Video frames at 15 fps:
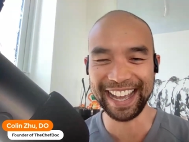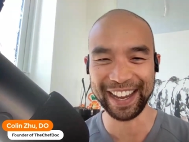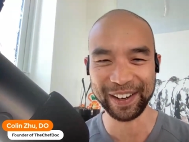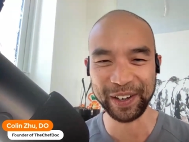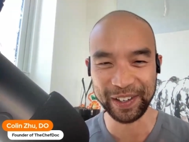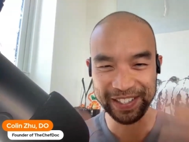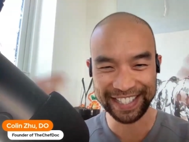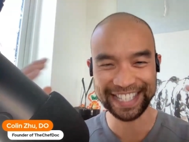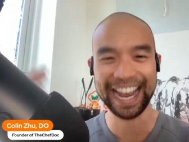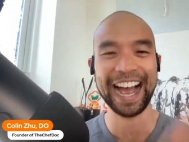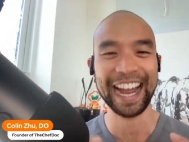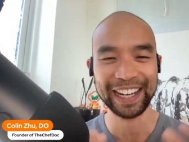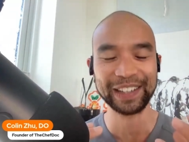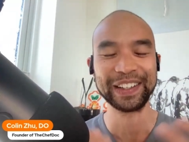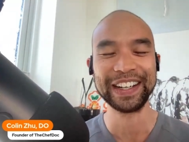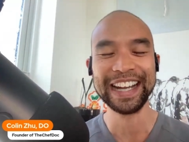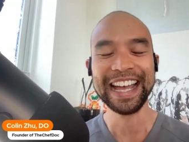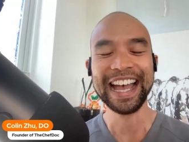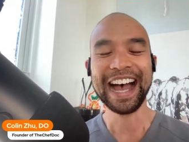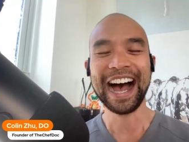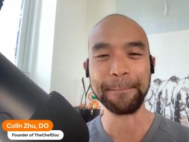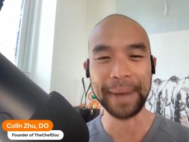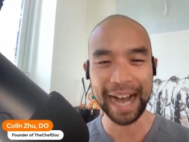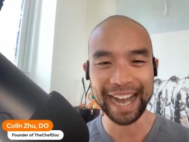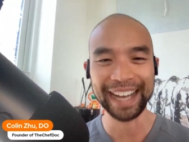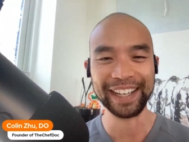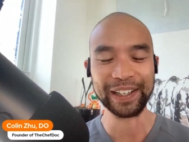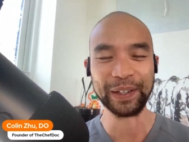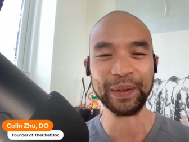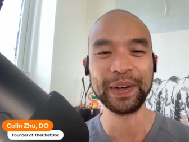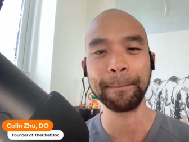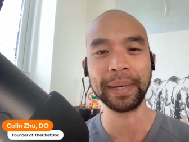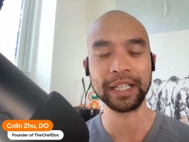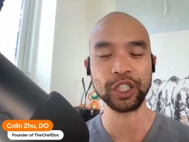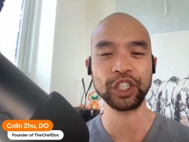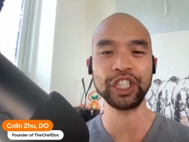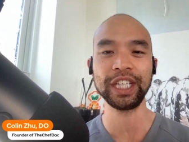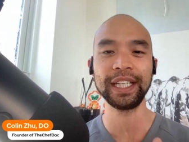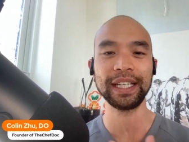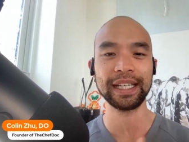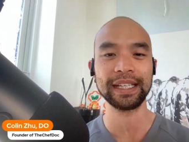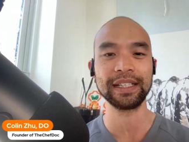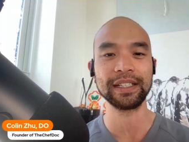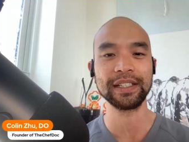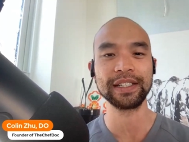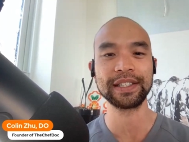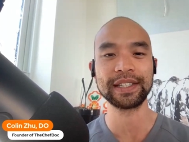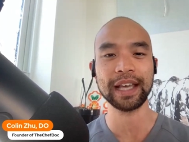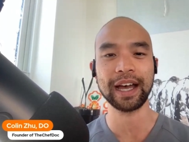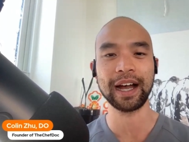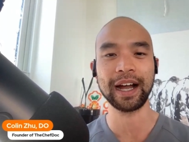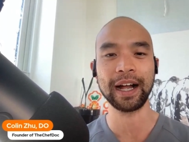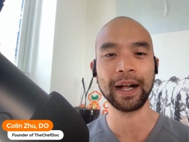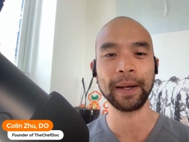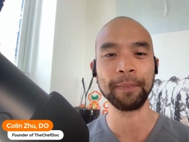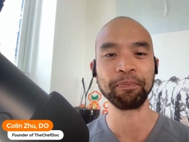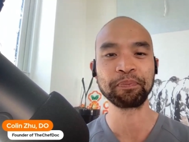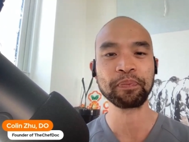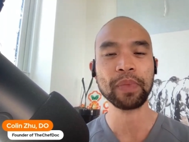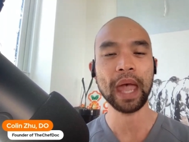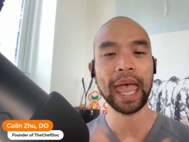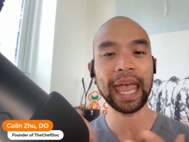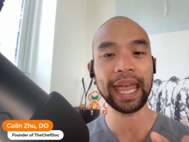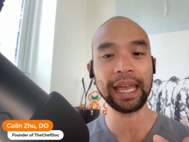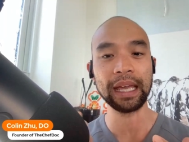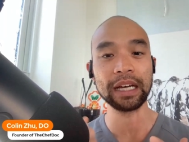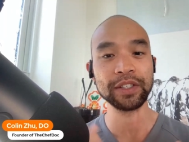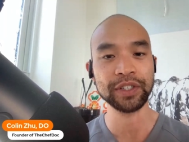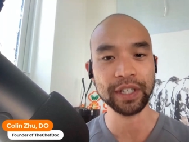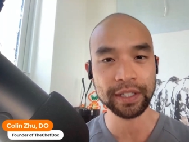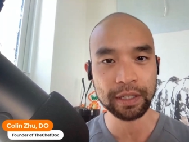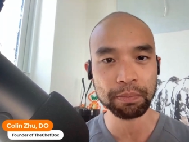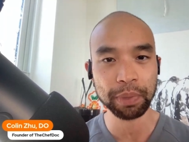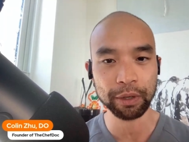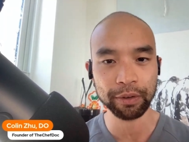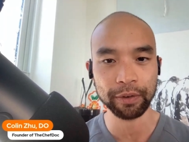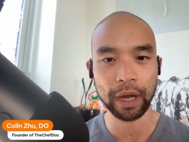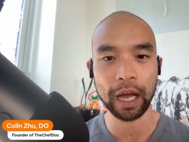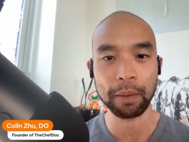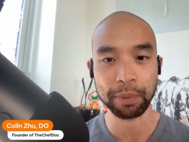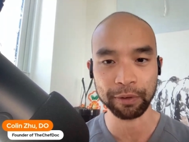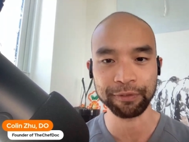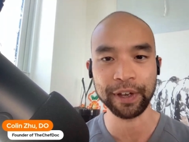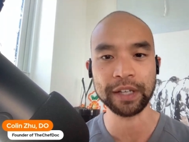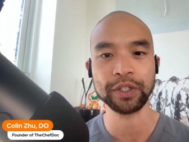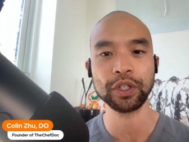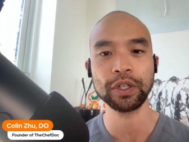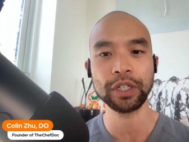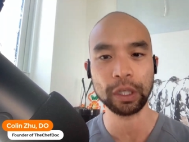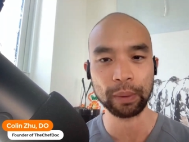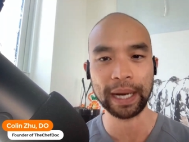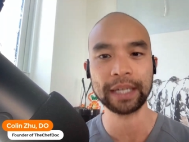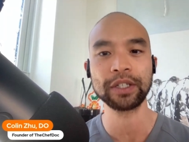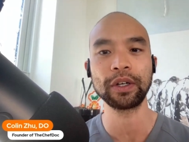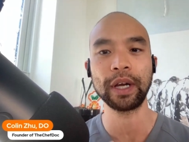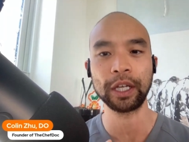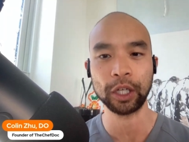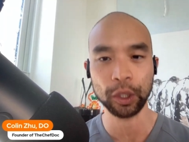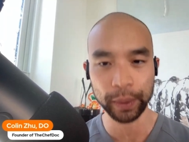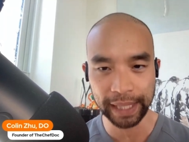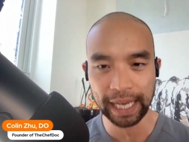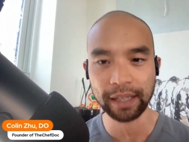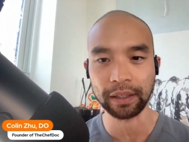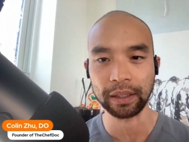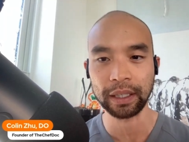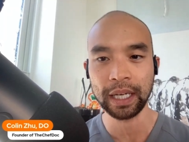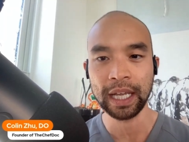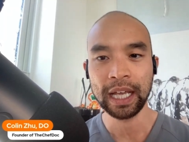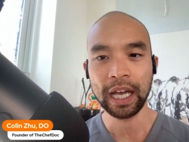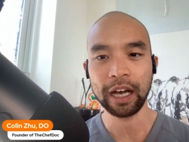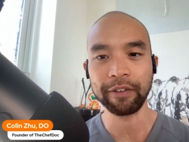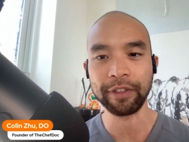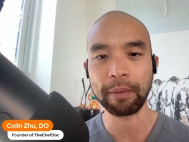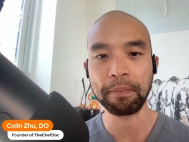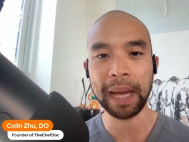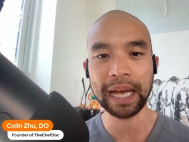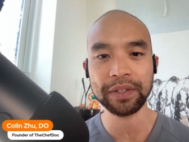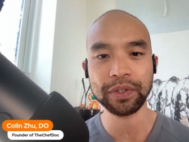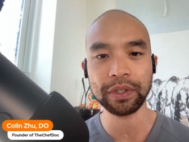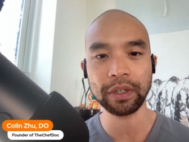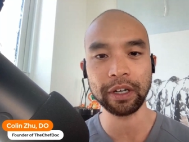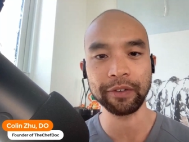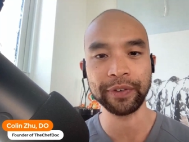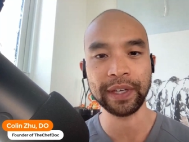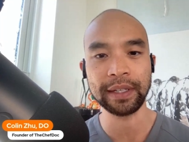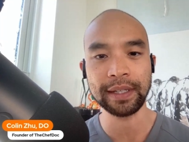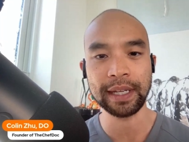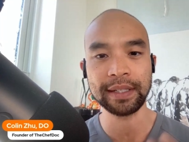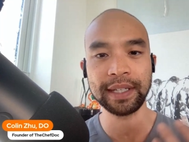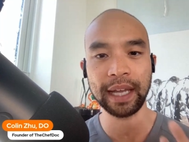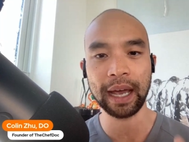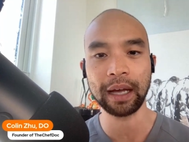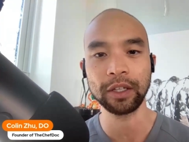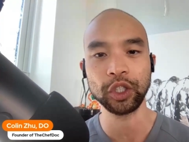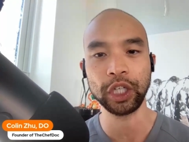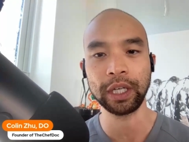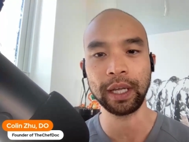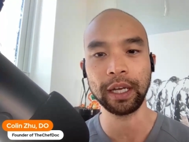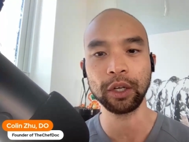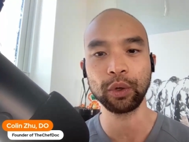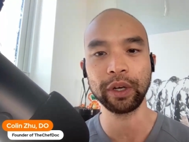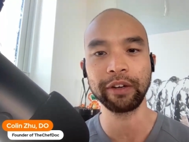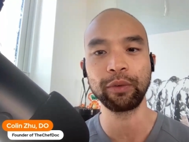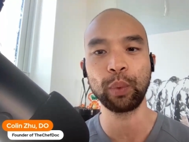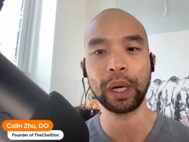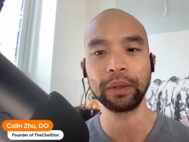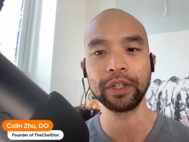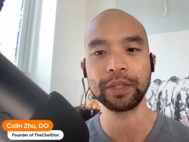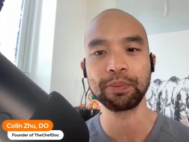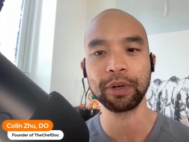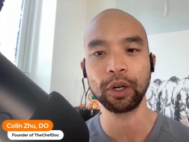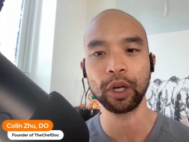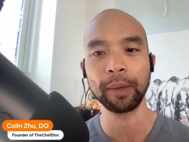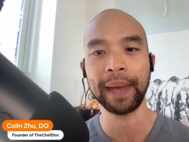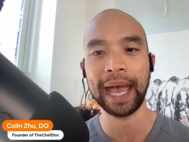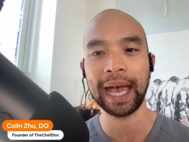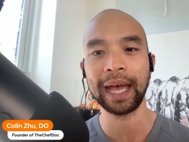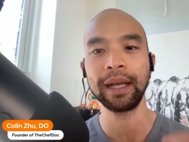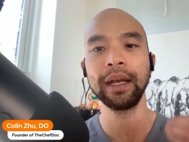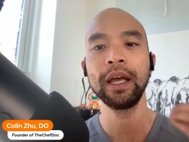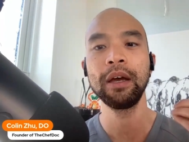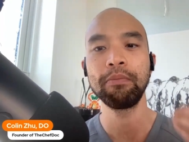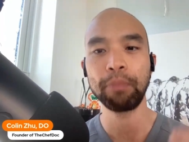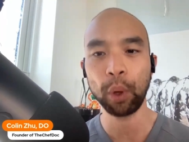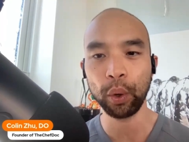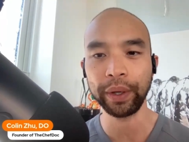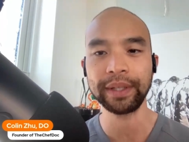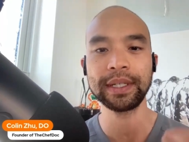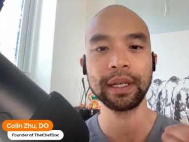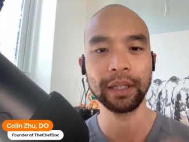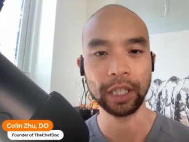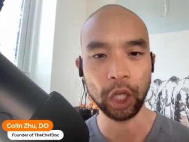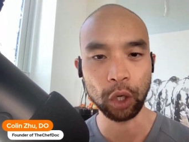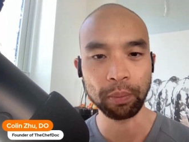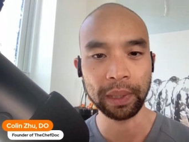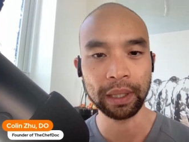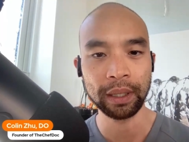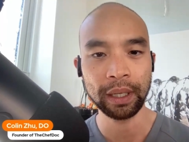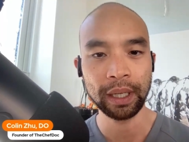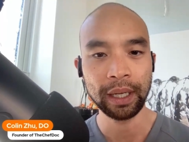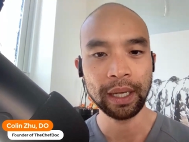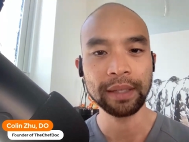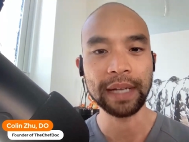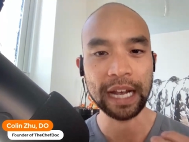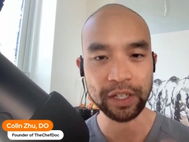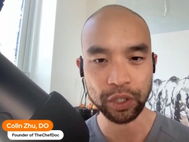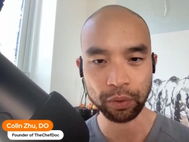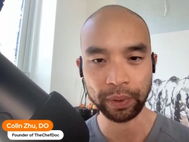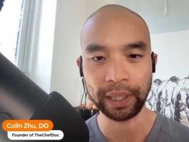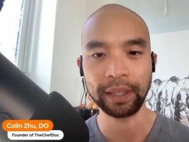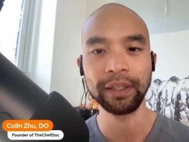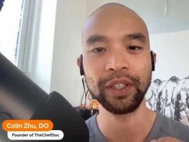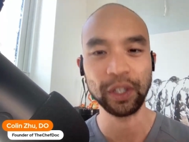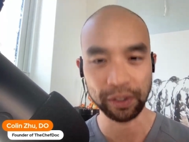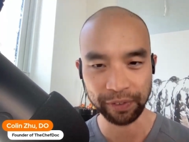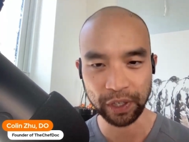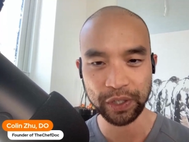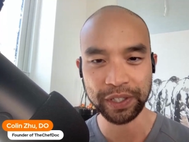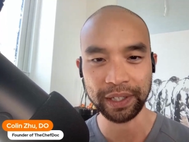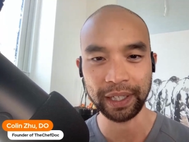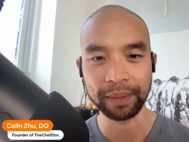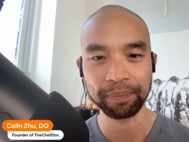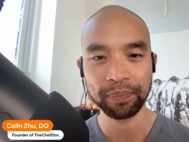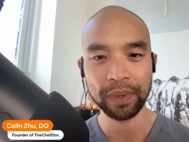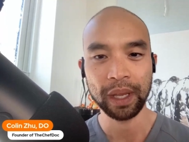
her entire bio, but she is um, a assistant pro, uh, professor, director, and creator of the Master of Kinesiology and Integrative Wellness program at Point Loma Nazarene University.